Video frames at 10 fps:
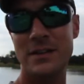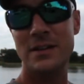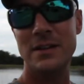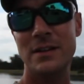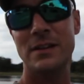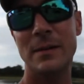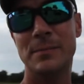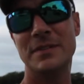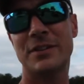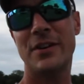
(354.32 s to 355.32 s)
the
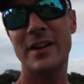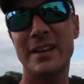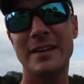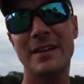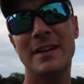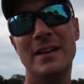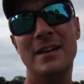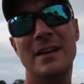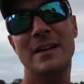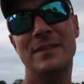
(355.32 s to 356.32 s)
lipless crank,
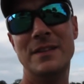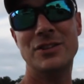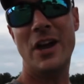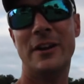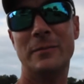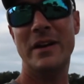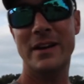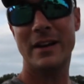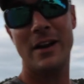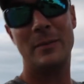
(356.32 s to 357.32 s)
the
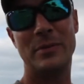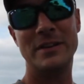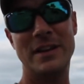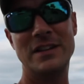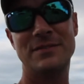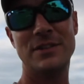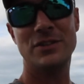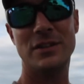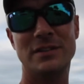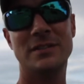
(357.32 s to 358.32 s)
chatterbait I caught a pretty nice
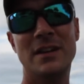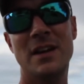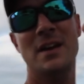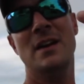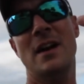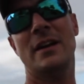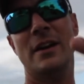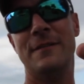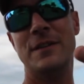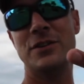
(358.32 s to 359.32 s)
fish on. I
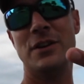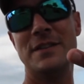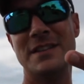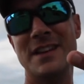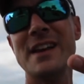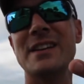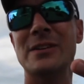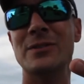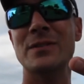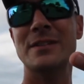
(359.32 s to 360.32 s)
caught a fish on the
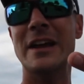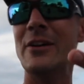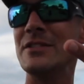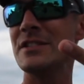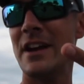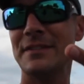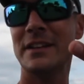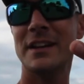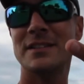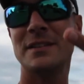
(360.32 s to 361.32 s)
Senko. Now I just have to
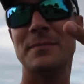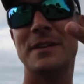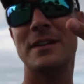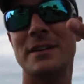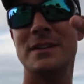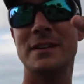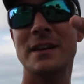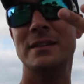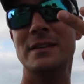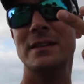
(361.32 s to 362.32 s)
catch something on
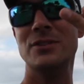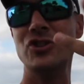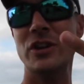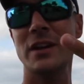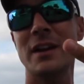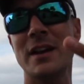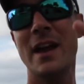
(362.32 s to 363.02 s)
the jig